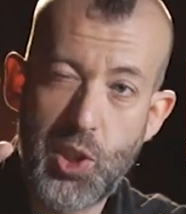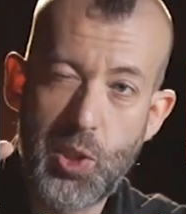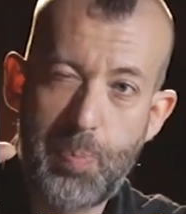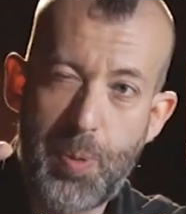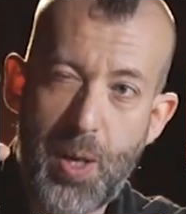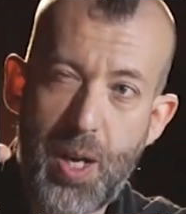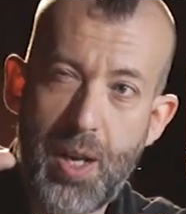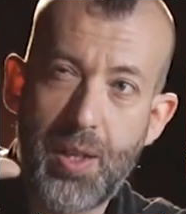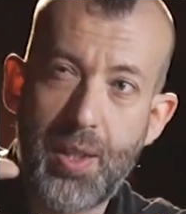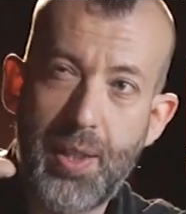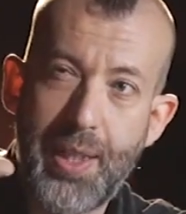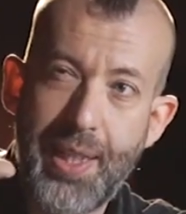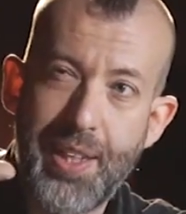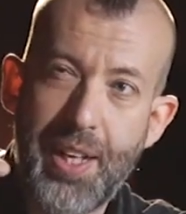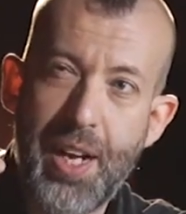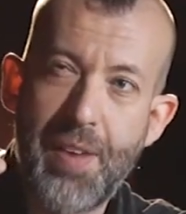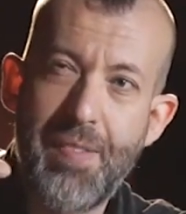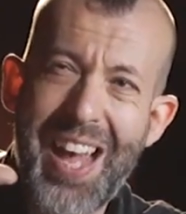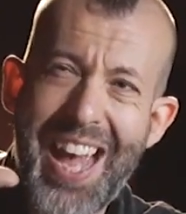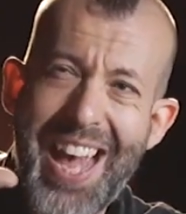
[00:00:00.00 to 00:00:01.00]
sparkly
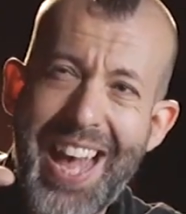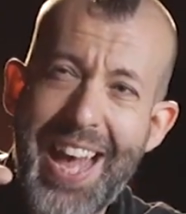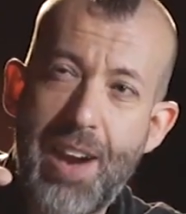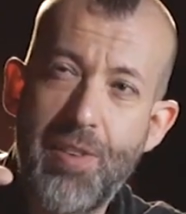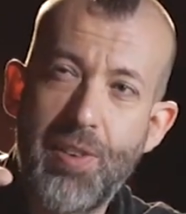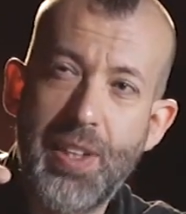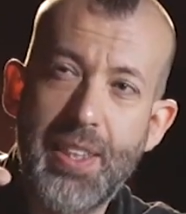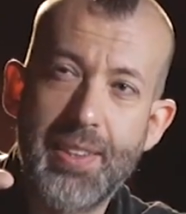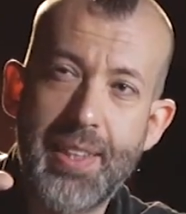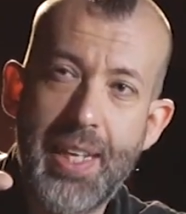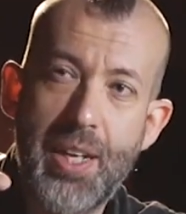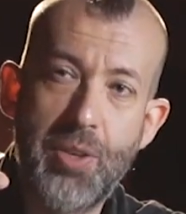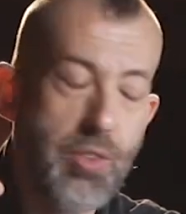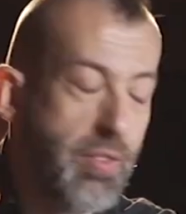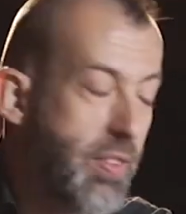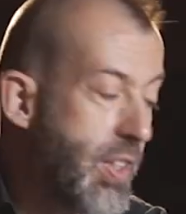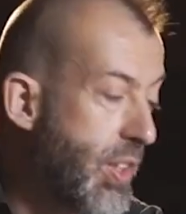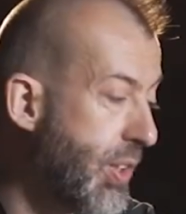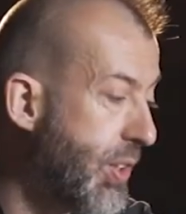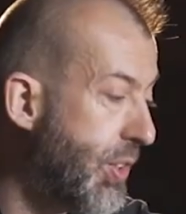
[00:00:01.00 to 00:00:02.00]
kind of airy sound
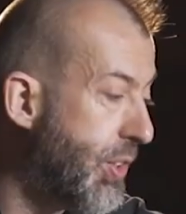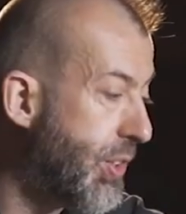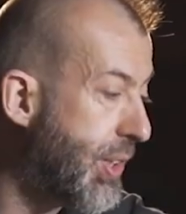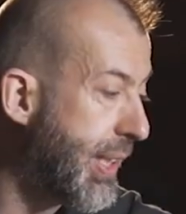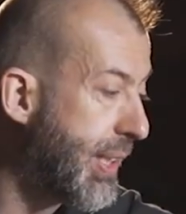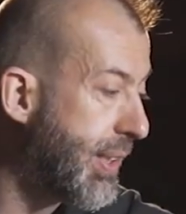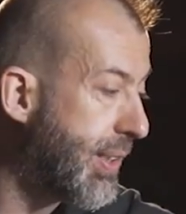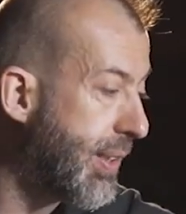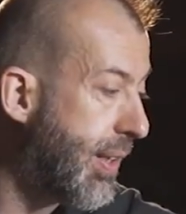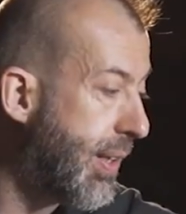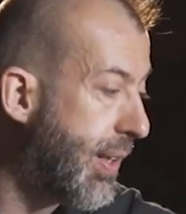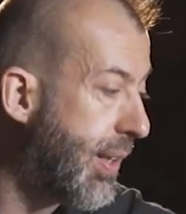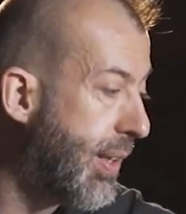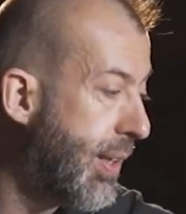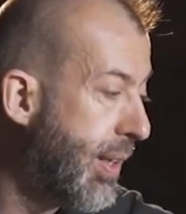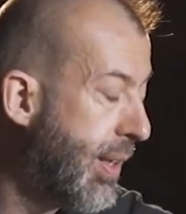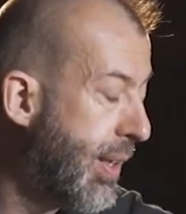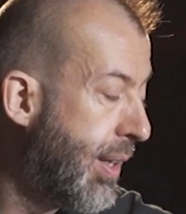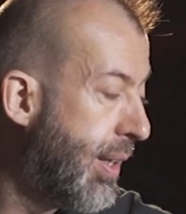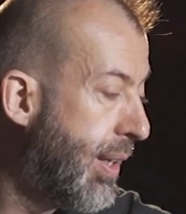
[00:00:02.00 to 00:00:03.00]
of an acoustic guitar.
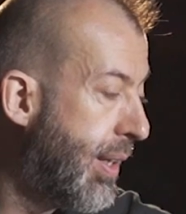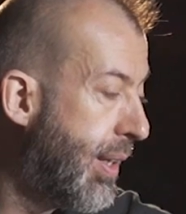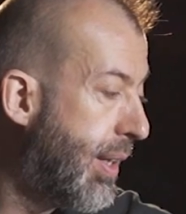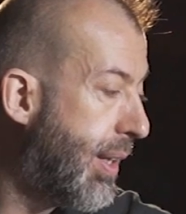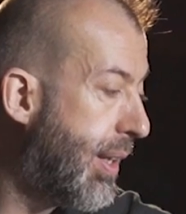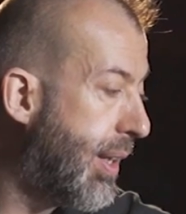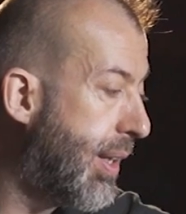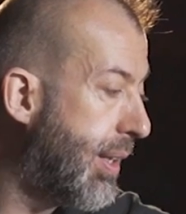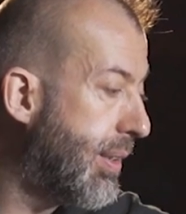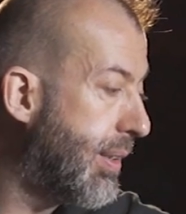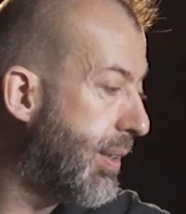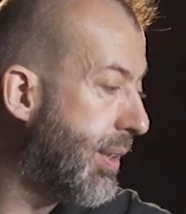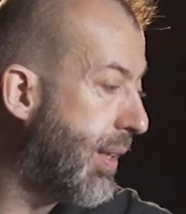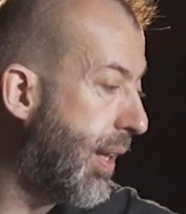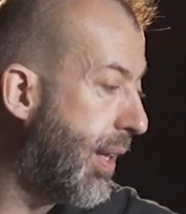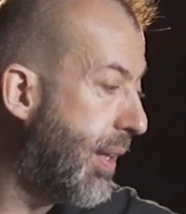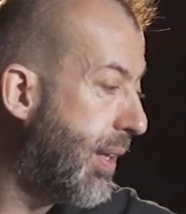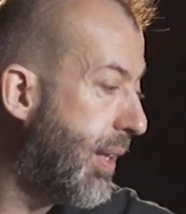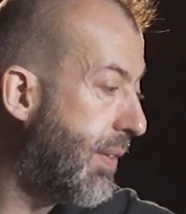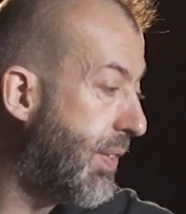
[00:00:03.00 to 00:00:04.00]
And
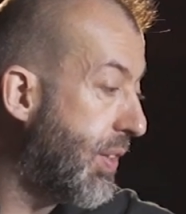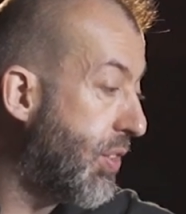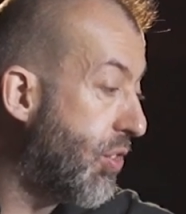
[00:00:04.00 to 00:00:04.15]
if